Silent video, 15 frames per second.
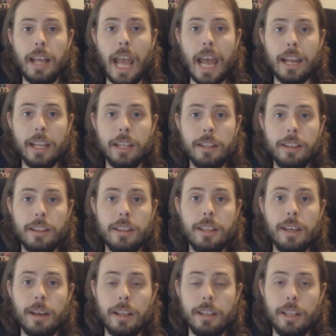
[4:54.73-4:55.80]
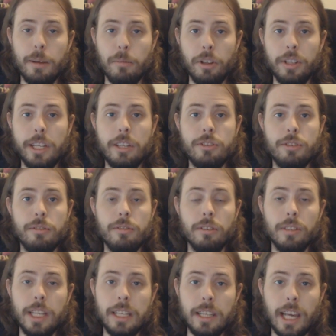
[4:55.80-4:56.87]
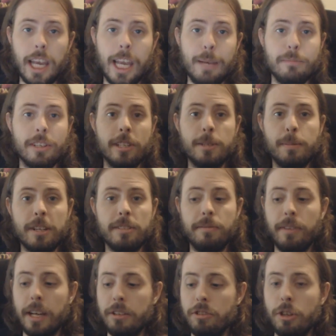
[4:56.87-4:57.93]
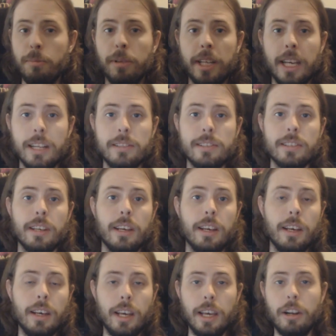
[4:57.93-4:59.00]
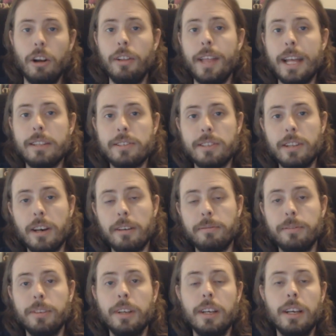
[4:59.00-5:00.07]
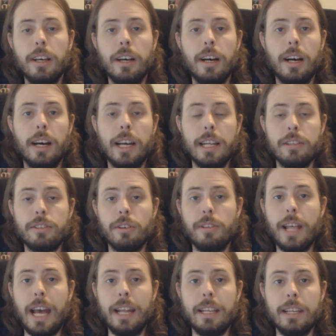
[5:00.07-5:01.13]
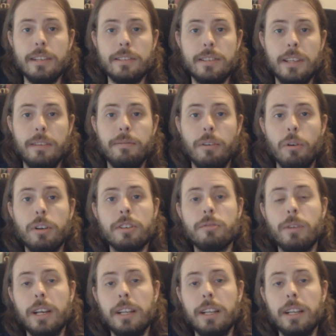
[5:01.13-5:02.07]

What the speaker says: adding the ability to delete games and specify duplicates and all that stuff. and so that is the focus